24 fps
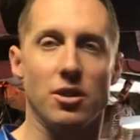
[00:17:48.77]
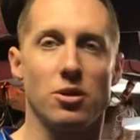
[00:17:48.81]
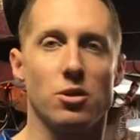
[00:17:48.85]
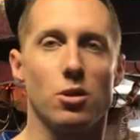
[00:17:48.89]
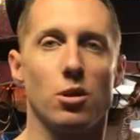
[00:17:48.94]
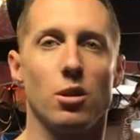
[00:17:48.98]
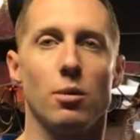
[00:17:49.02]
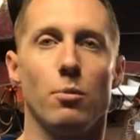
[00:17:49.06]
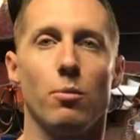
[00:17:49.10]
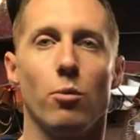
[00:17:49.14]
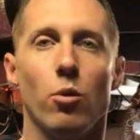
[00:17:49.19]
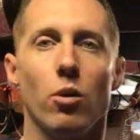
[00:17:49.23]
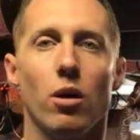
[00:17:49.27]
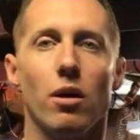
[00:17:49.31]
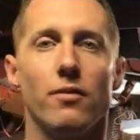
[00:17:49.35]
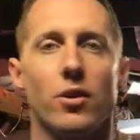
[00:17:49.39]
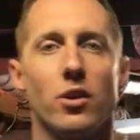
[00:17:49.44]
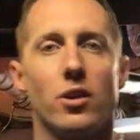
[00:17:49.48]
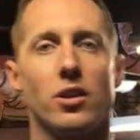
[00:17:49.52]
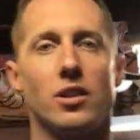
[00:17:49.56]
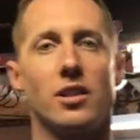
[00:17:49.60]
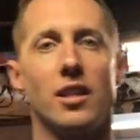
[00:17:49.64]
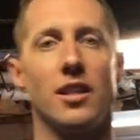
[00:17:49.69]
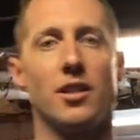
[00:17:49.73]
So the more of your
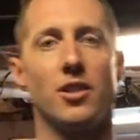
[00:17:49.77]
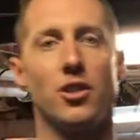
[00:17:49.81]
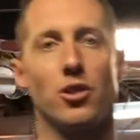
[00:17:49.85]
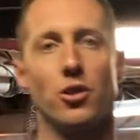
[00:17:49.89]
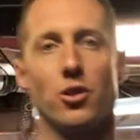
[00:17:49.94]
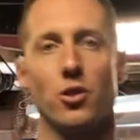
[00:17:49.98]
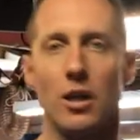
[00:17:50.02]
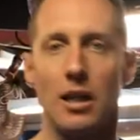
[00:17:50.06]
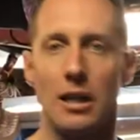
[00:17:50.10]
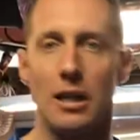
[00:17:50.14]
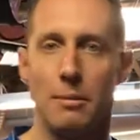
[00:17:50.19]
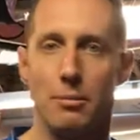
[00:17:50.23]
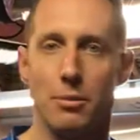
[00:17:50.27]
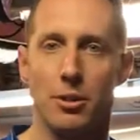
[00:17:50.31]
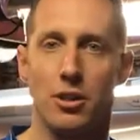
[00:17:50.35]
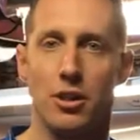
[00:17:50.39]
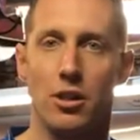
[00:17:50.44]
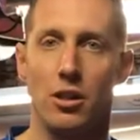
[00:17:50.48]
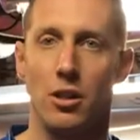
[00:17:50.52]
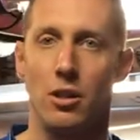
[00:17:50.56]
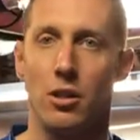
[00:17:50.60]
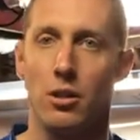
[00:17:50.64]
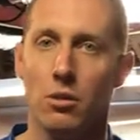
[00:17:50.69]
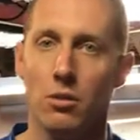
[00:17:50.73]
senses you're able to
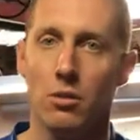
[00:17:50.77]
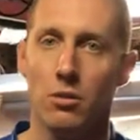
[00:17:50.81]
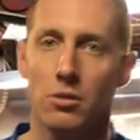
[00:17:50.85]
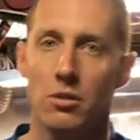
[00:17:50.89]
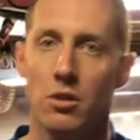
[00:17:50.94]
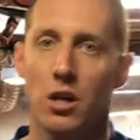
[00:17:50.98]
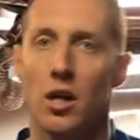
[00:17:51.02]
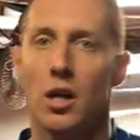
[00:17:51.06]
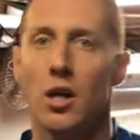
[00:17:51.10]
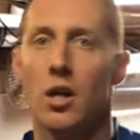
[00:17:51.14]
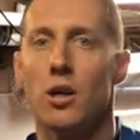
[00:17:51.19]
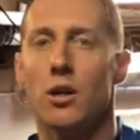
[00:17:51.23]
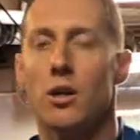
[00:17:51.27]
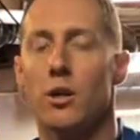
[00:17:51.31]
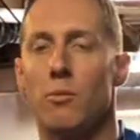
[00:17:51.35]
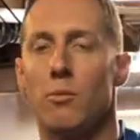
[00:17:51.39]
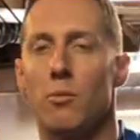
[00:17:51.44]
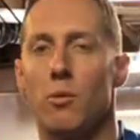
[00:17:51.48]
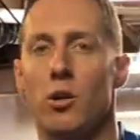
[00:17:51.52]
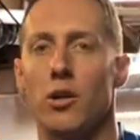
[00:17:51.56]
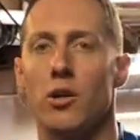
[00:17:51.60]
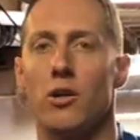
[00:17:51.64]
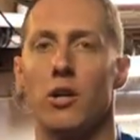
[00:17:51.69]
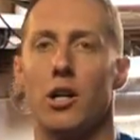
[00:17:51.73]
use, the
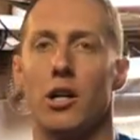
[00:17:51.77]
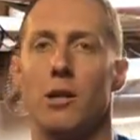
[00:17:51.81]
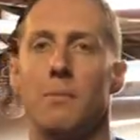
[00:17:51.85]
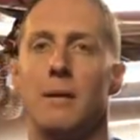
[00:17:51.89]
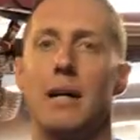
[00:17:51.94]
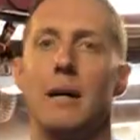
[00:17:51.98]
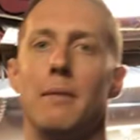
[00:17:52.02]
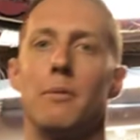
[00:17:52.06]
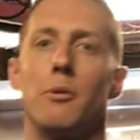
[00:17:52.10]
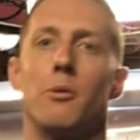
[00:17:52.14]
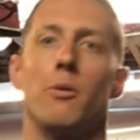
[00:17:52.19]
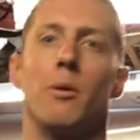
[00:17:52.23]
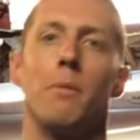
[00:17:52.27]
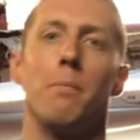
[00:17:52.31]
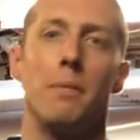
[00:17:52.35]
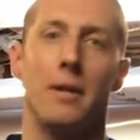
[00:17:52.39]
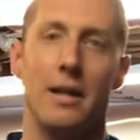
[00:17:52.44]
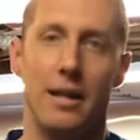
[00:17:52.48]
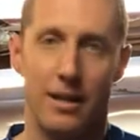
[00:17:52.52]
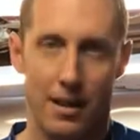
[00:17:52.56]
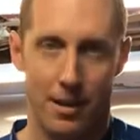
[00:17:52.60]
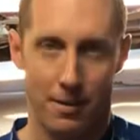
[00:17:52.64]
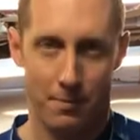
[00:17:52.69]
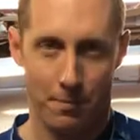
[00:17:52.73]
more you're going to be able to
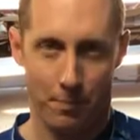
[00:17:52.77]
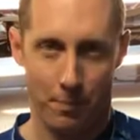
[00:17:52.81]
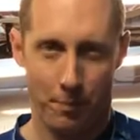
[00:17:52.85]
repeat it.